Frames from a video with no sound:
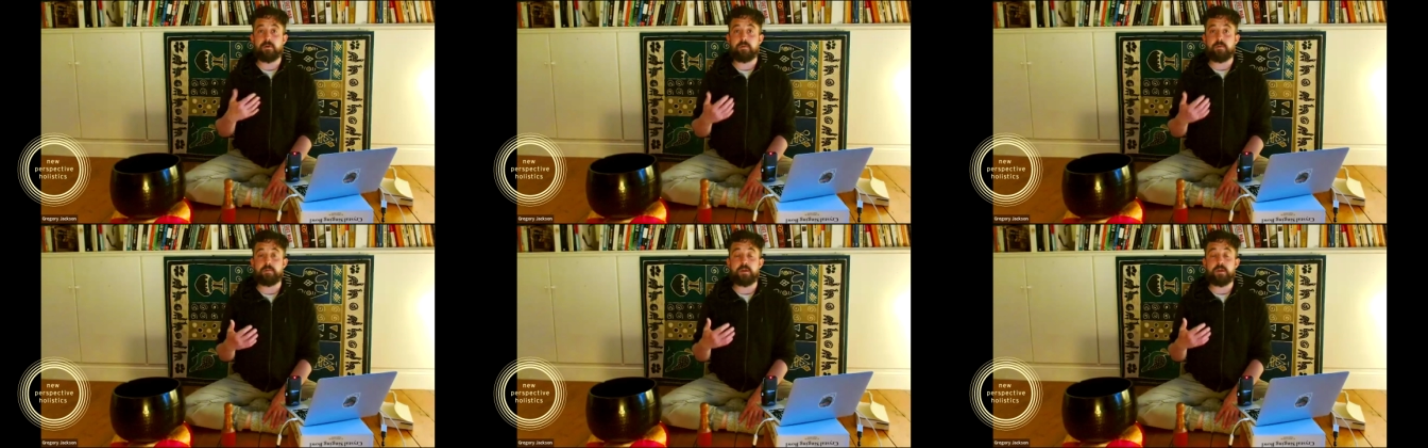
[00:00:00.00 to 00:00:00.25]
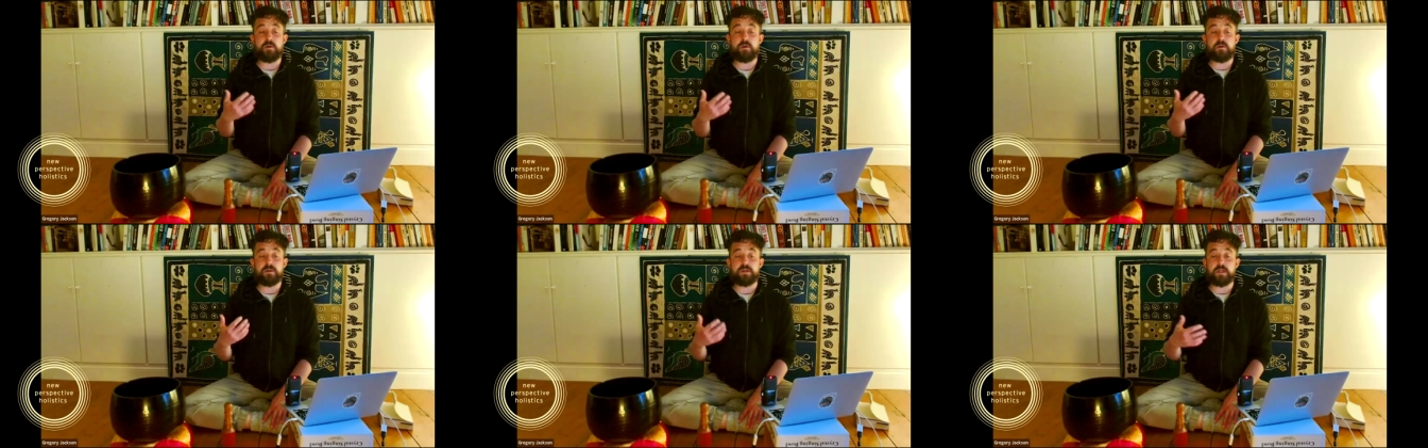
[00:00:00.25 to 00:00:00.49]

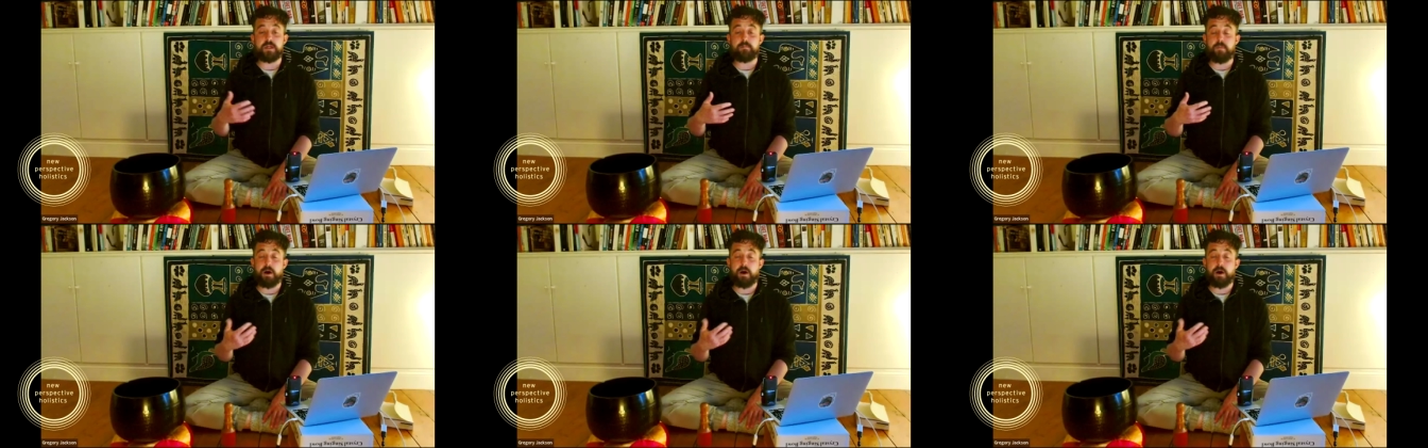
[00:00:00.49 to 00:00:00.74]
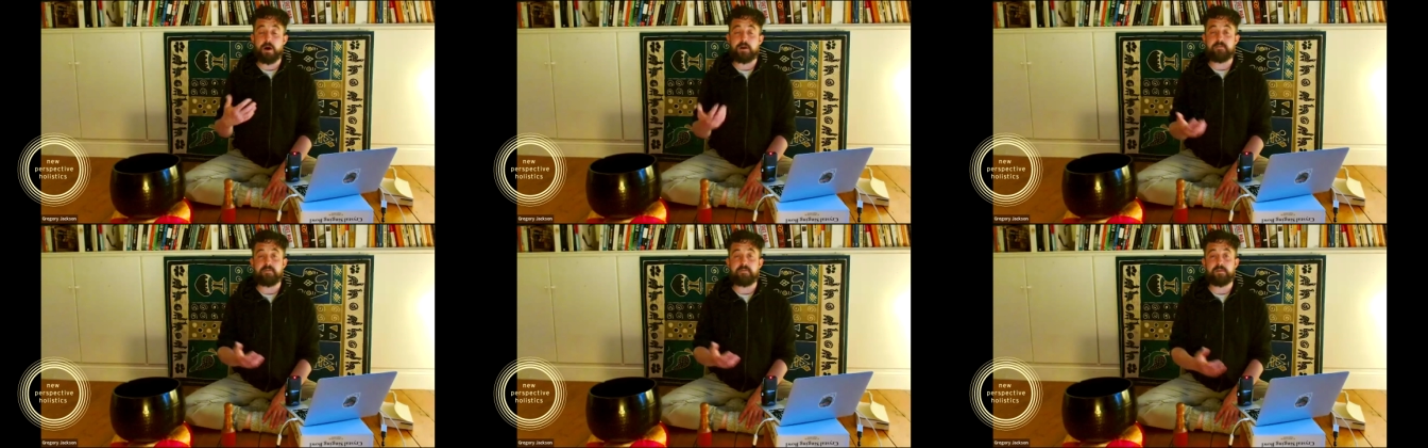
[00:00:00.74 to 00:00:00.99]
using
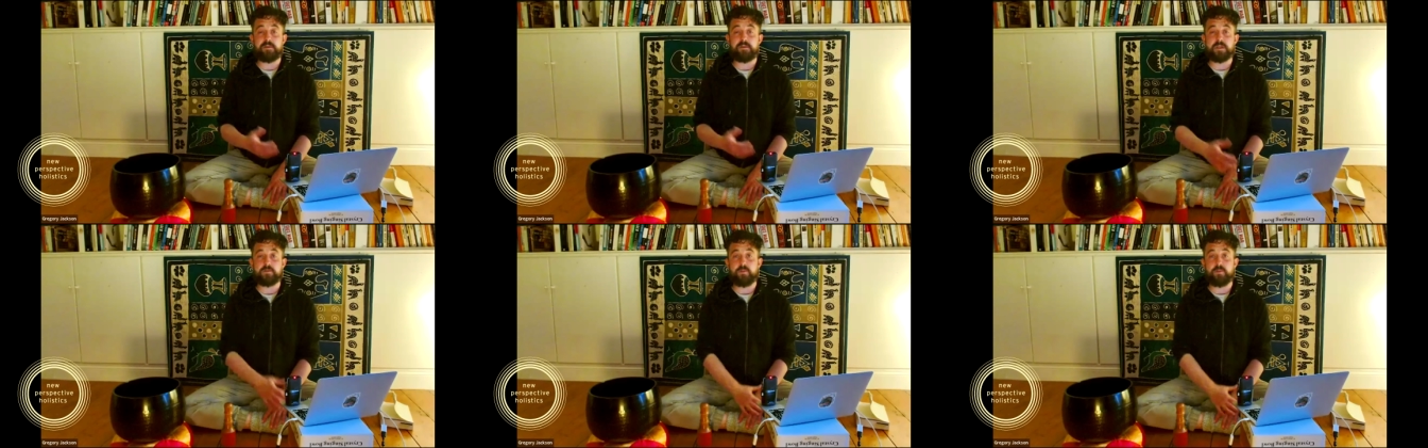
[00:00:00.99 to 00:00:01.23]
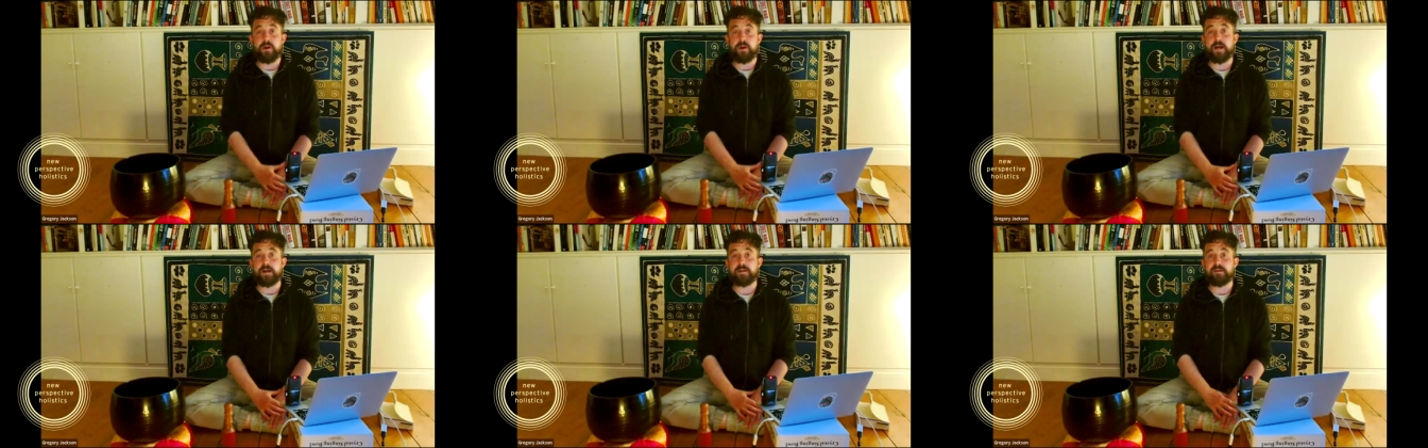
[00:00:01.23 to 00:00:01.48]
mindfulness
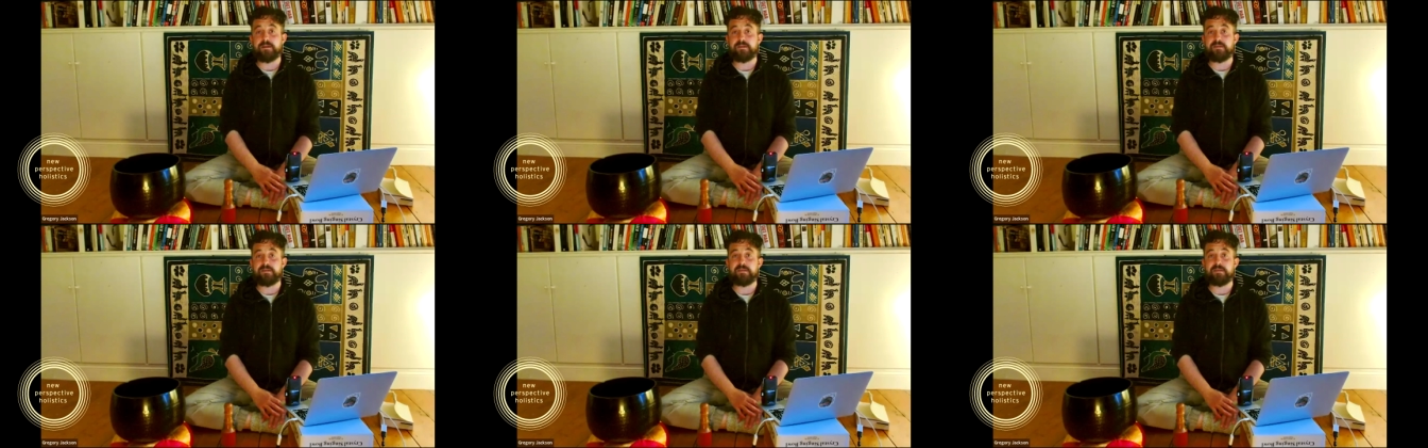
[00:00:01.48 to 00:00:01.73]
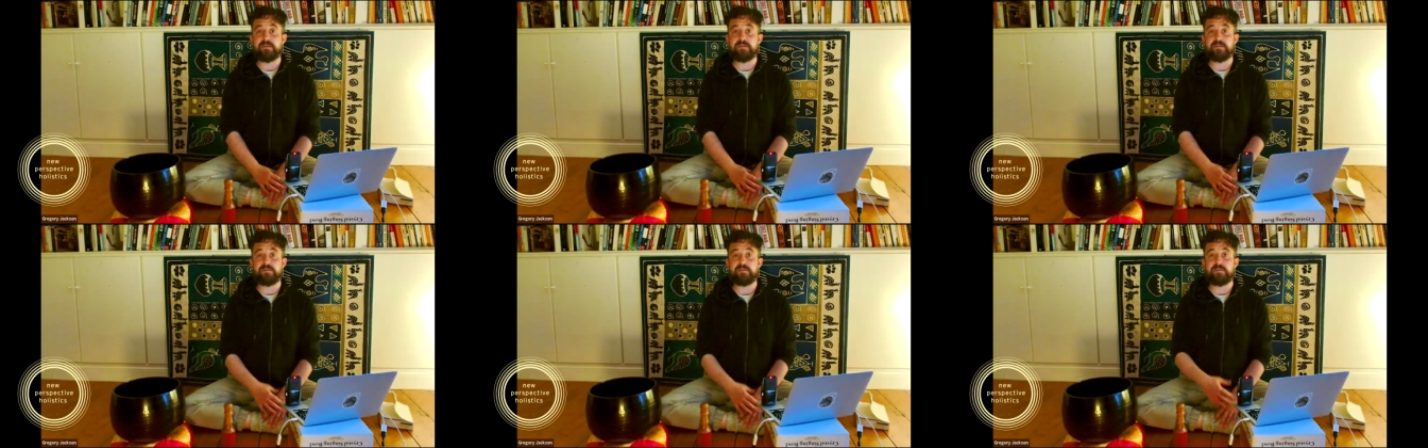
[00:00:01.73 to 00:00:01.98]

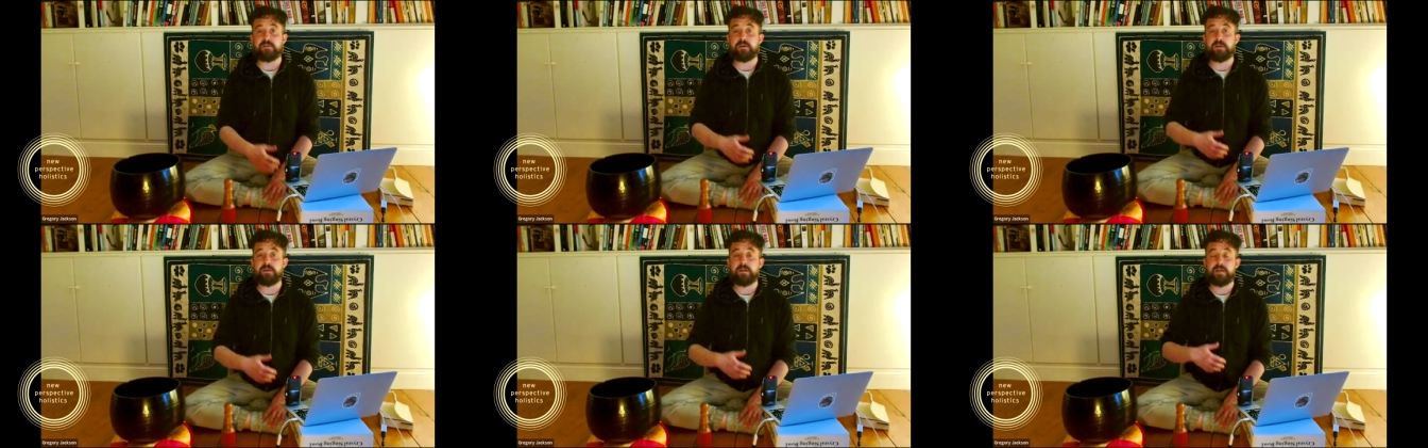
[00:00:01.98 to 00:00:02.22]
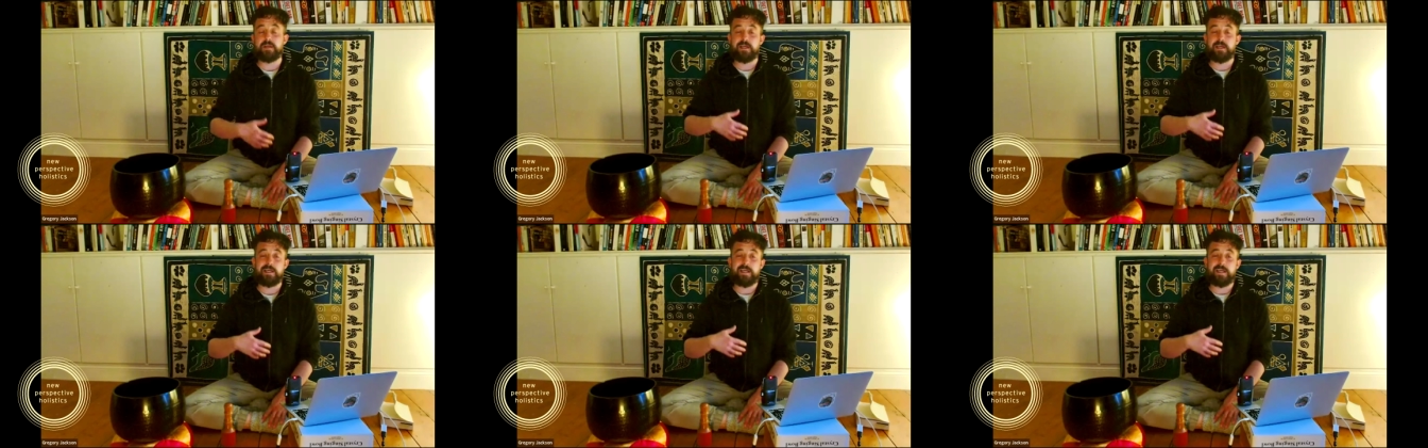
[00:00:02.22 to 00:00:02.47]
practices to
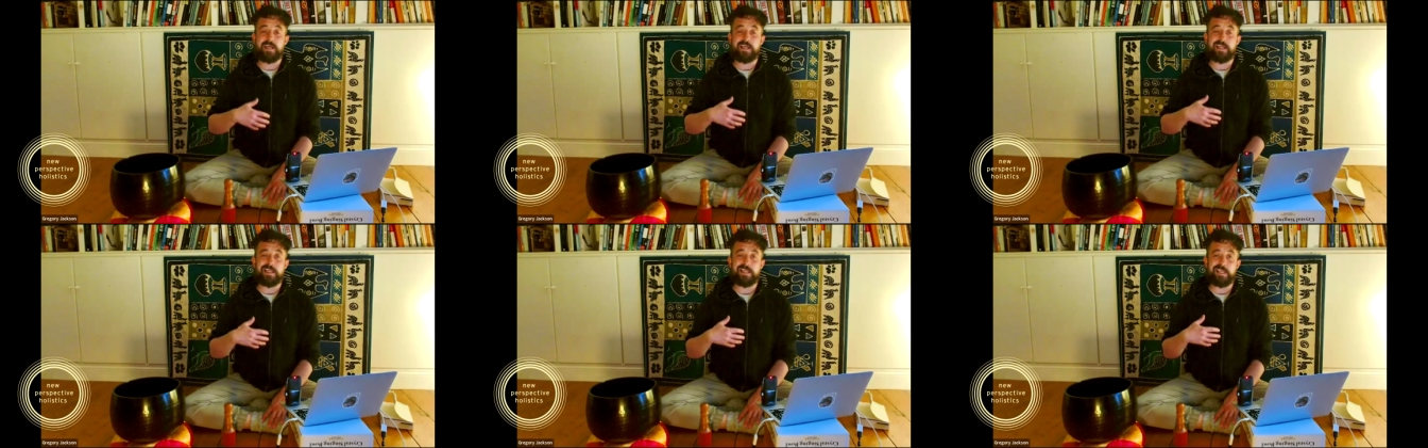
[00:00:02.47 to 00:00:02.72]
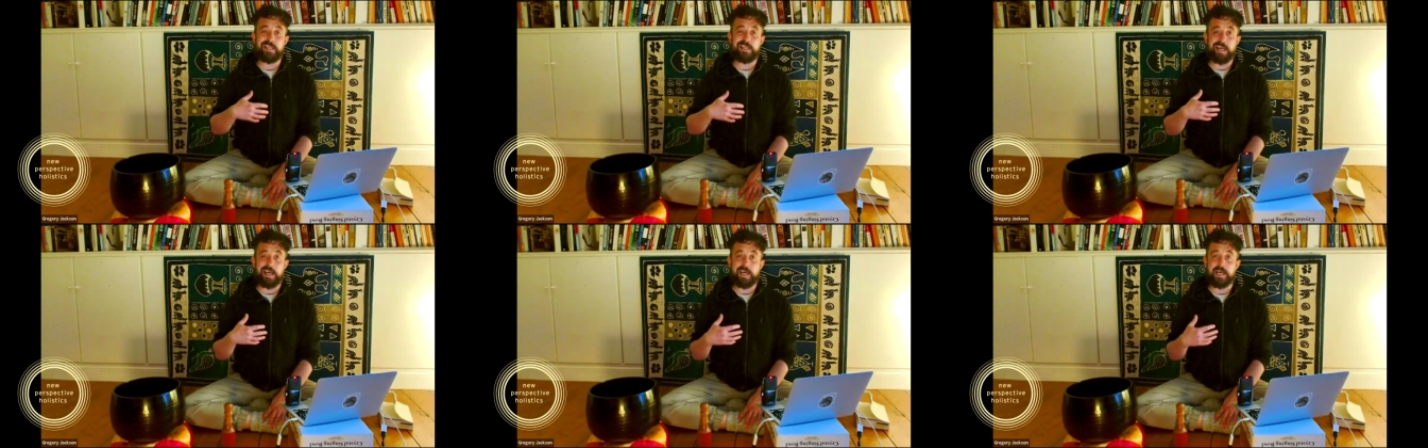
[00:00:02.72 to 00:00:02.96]

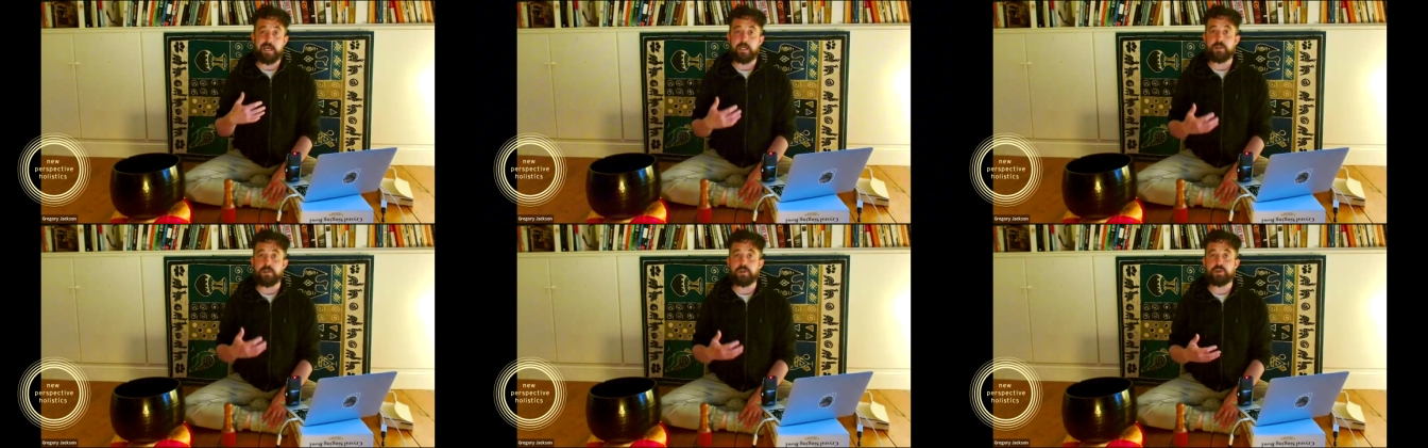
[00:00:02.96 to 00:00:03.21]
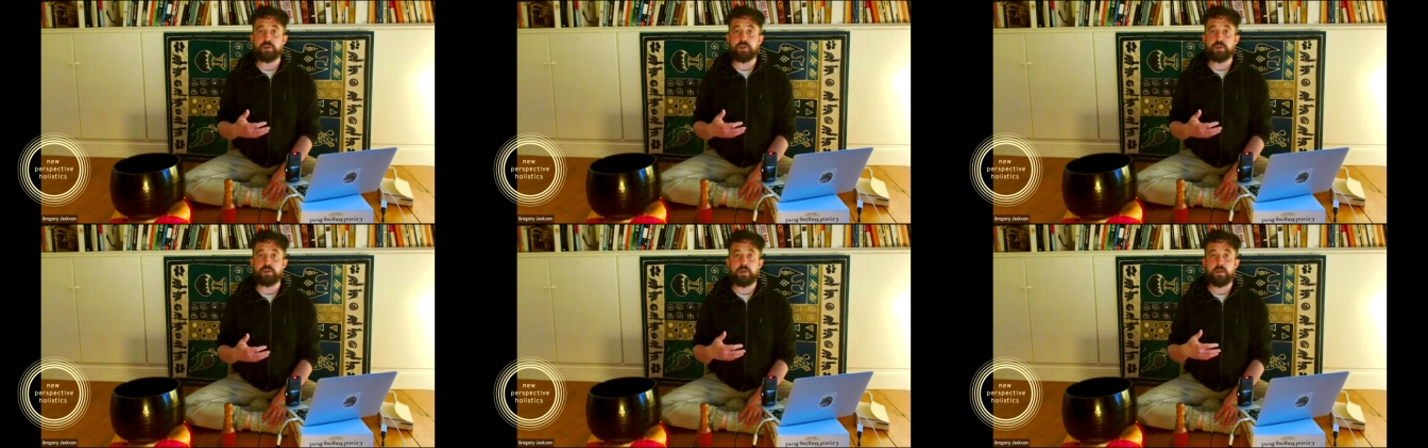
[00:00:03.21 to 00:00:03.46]

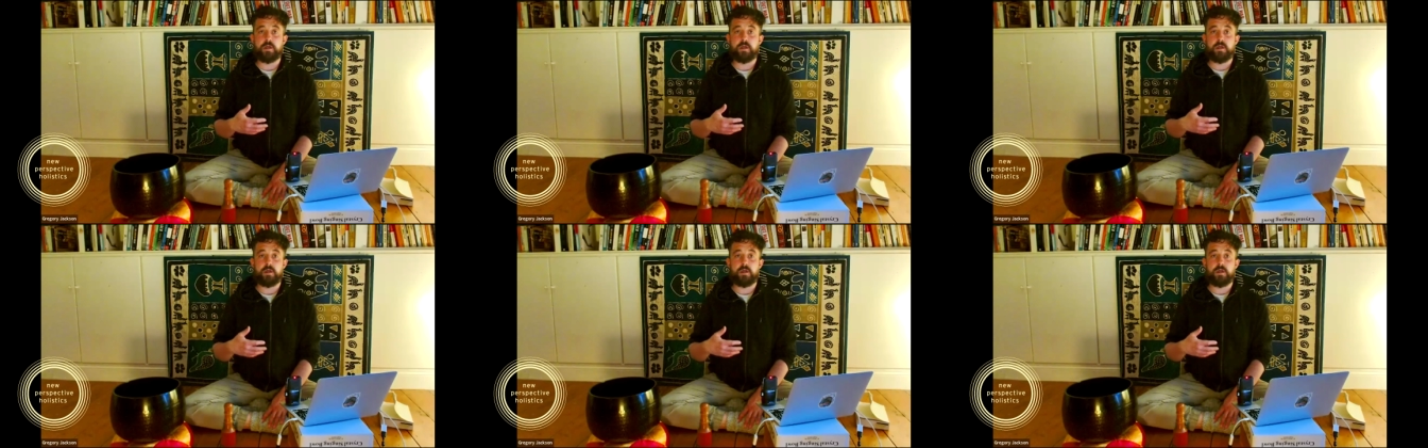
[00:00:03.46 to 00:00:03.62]
engage